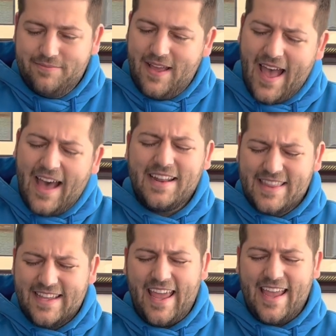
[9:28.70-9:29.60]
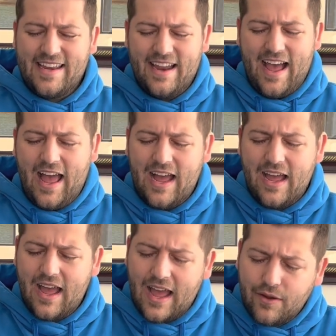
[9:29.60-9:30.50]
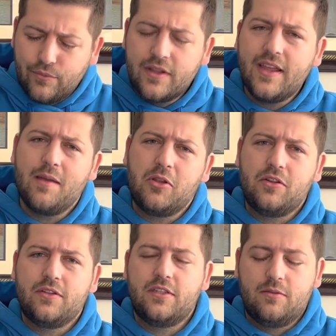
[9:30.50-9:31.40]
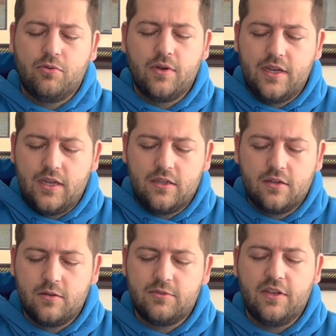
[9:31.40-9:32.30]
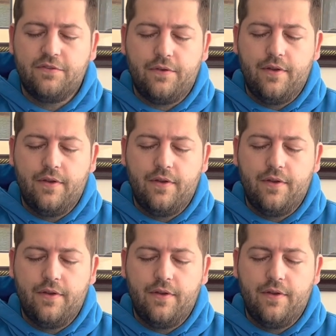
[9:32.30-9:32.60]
out of the gate, I really am a little disappointed in terms of